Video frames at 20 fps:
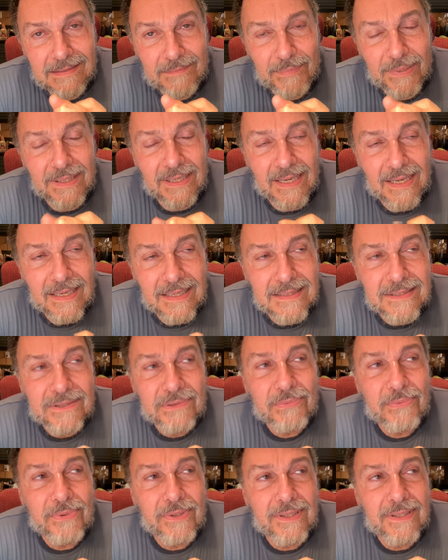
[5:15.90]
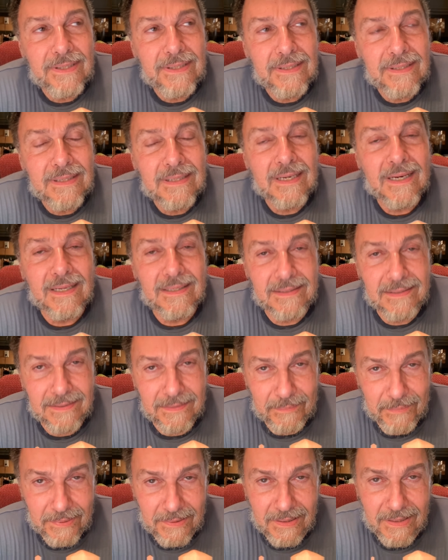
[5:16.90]
But as we
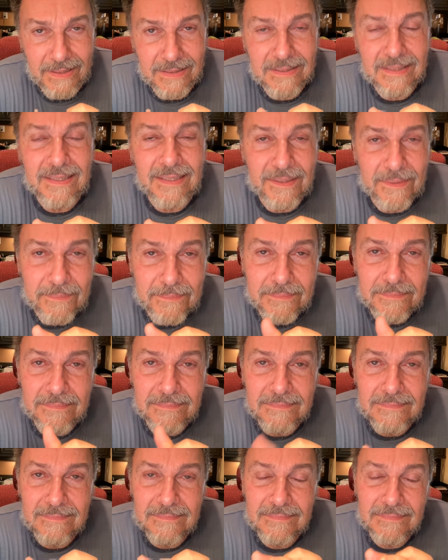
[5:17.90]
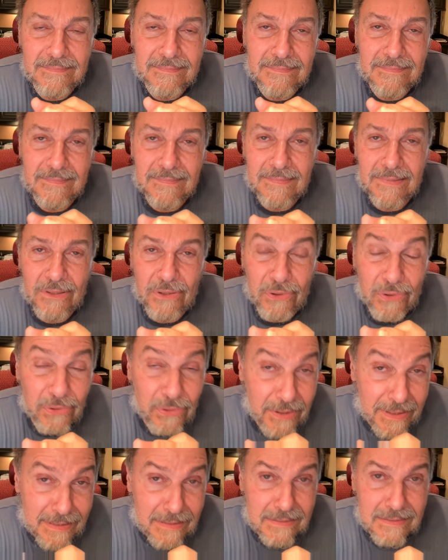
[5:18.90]
contemplate him
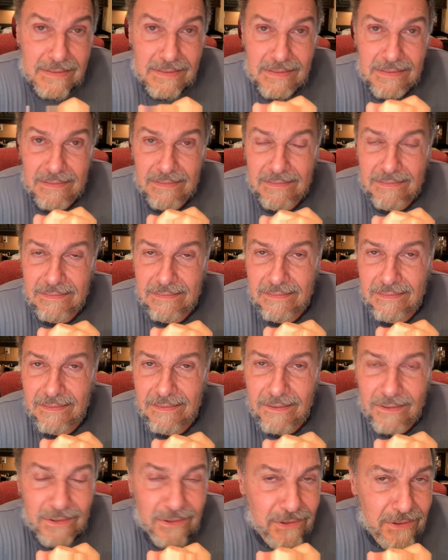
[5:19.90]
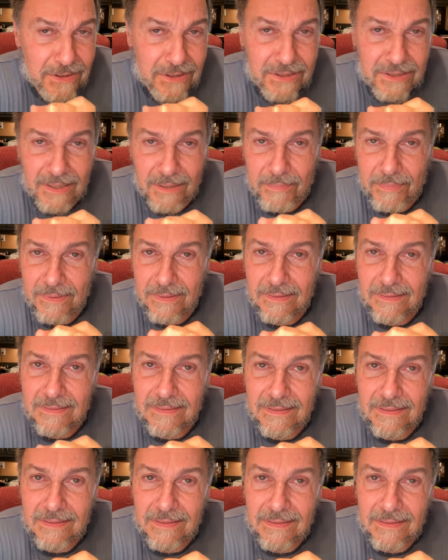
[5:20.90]
who is the Good Shepherd,
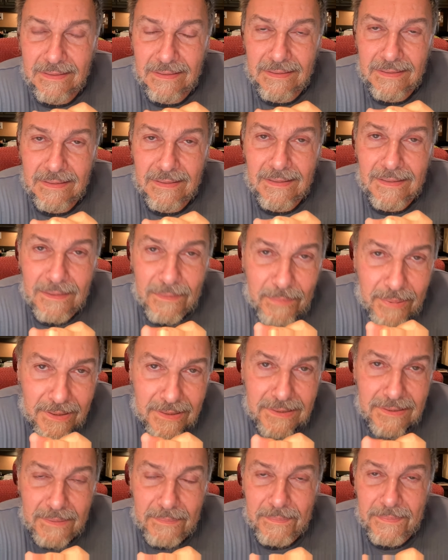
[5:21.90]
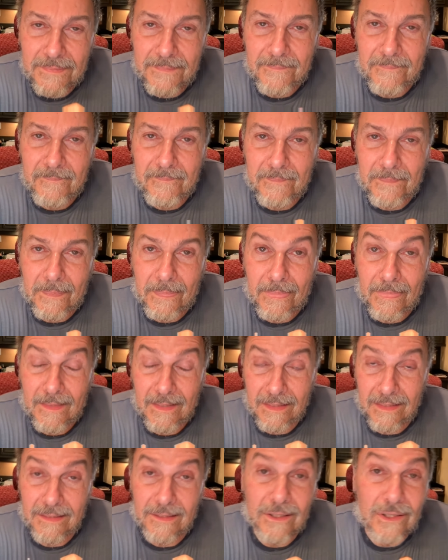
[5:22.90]
the Bishop,
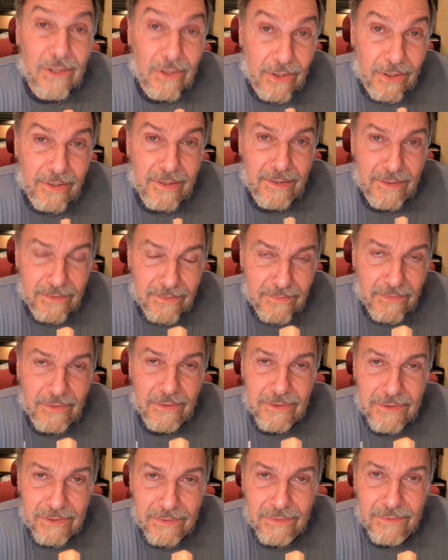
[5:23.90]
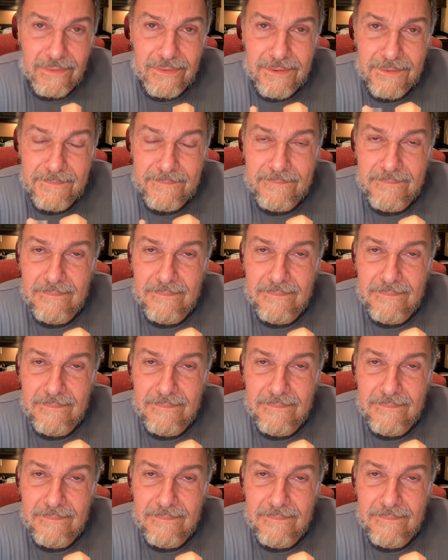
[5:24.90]
and the guardian of our souls,